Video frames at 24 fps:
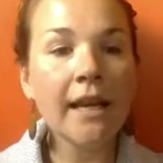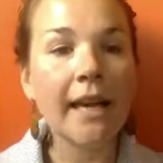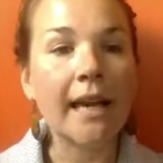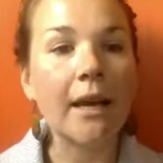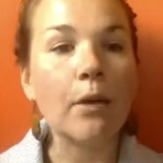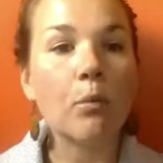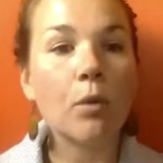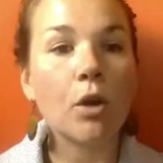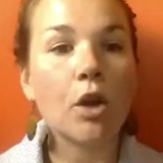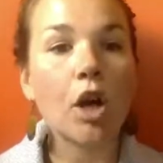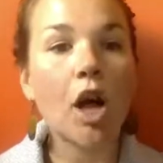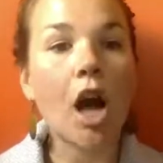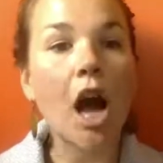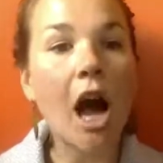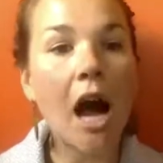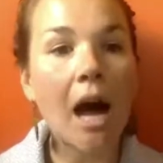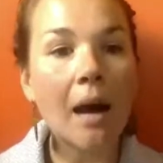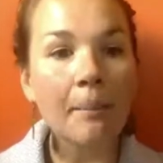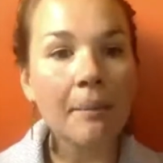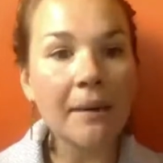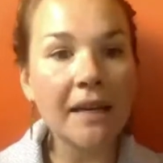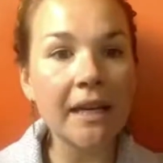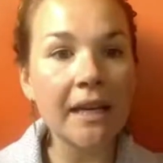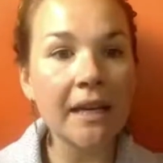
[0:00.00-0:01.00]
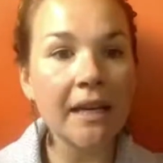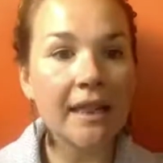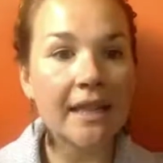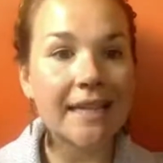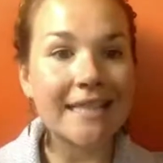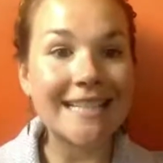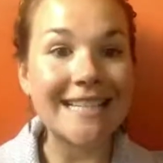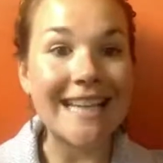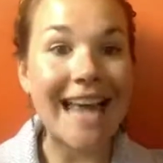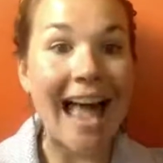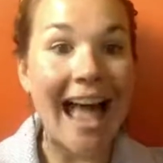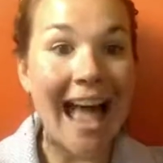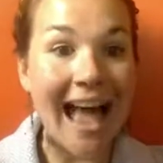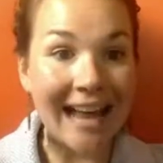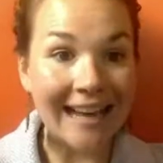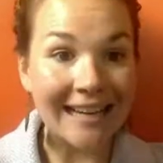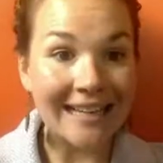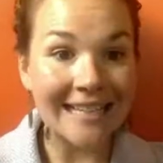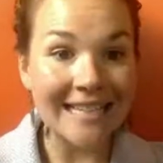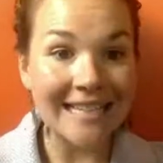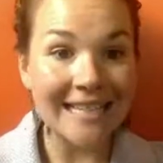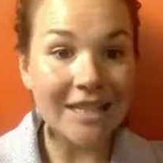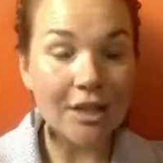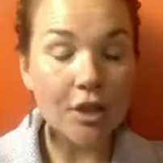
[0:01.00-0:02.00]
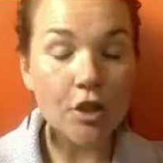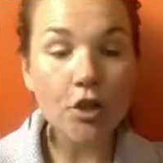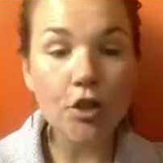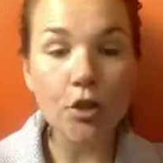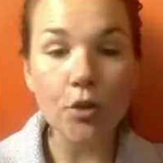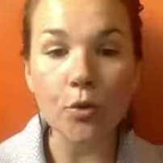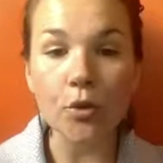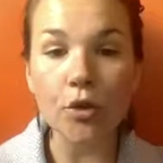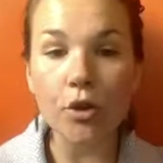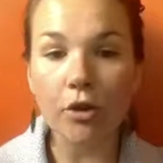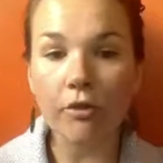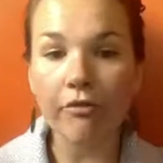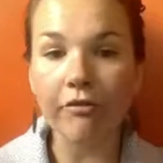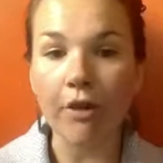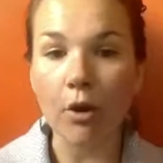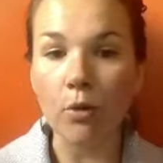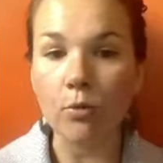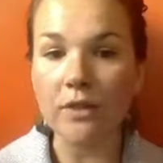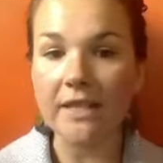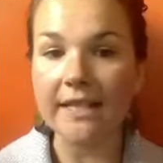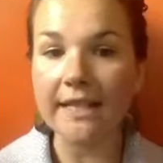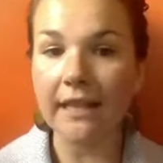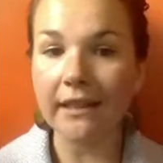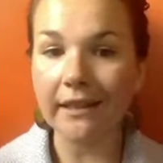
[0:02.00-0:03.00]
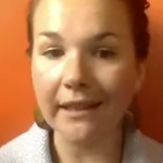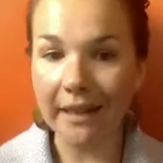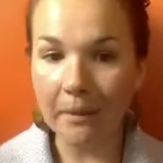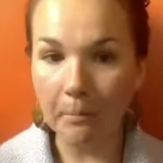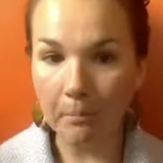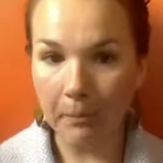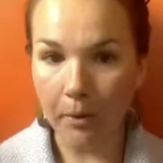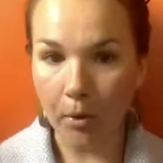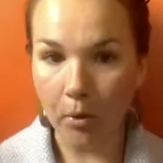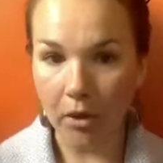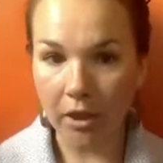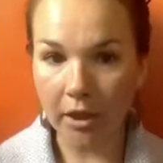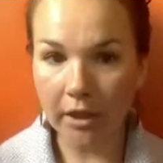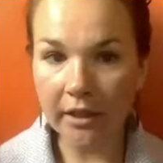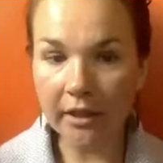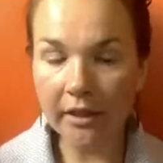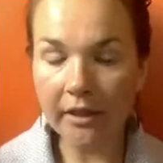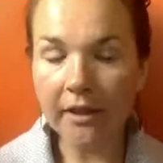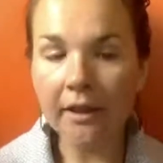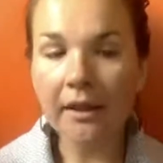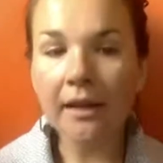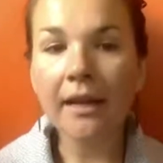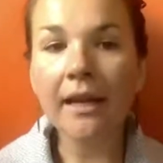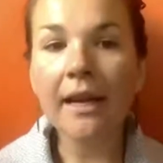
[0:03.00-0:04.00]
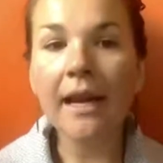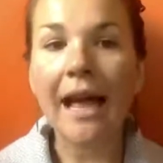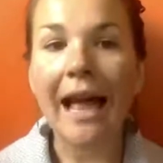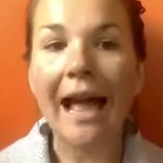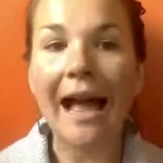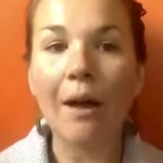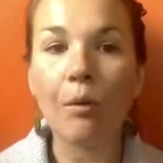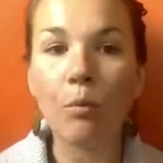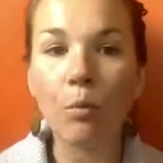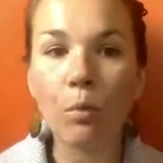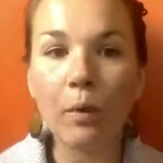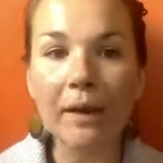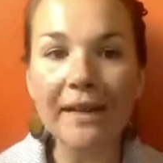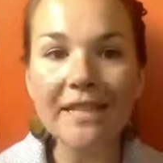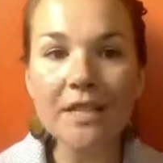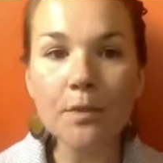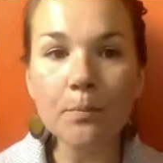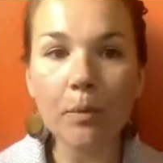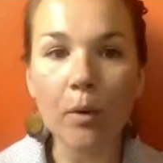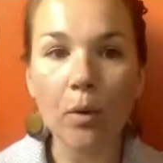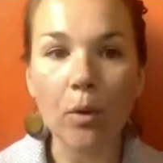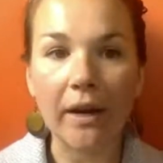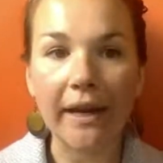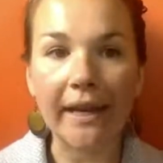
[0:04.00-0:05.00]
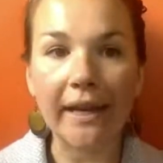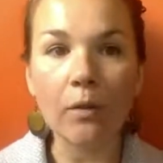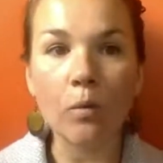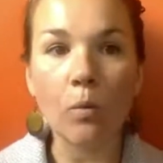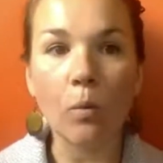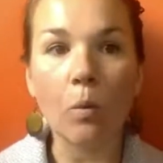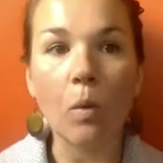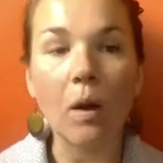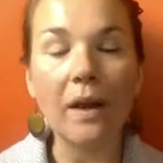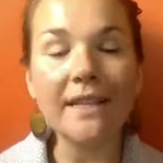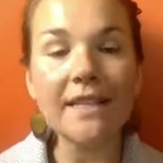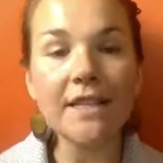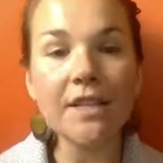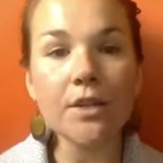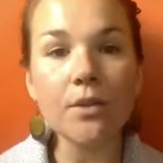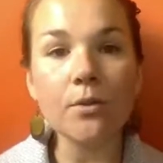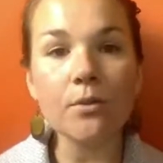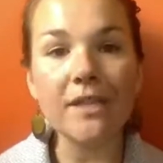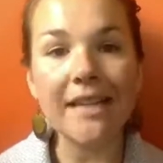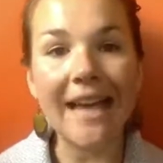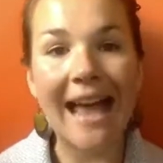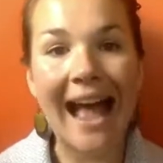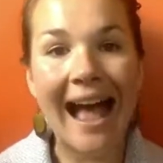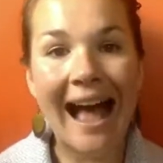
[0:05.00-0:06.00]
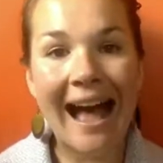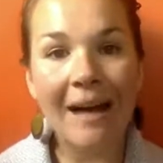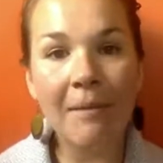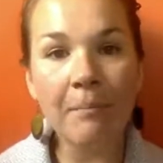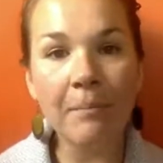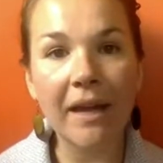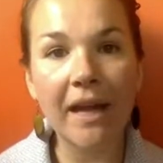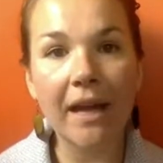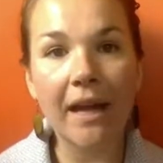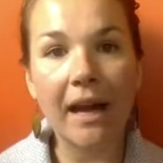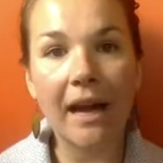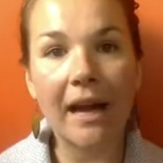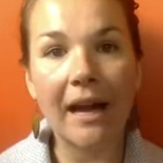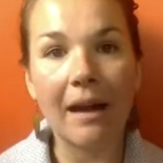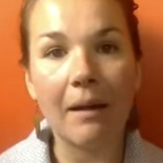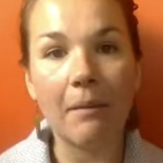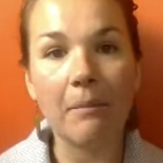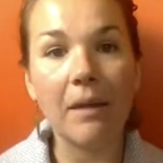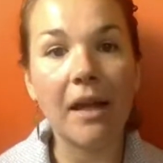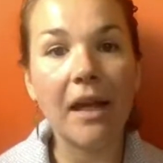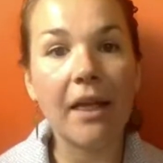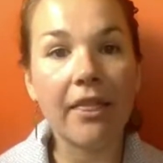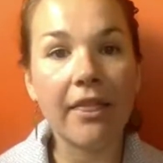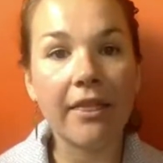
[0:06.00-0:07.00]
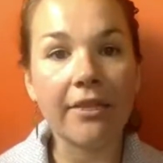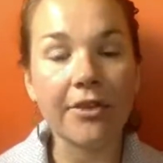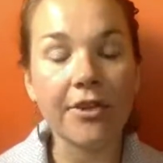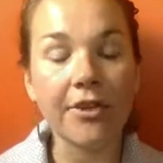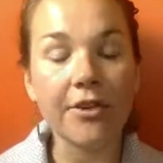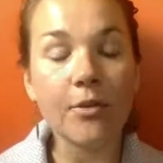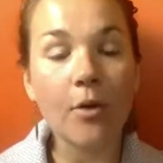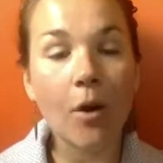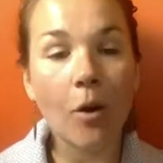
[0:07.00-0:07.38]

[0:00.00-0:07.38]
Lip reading: It will copy the text to your phone's clipboard, at which point, once you tap to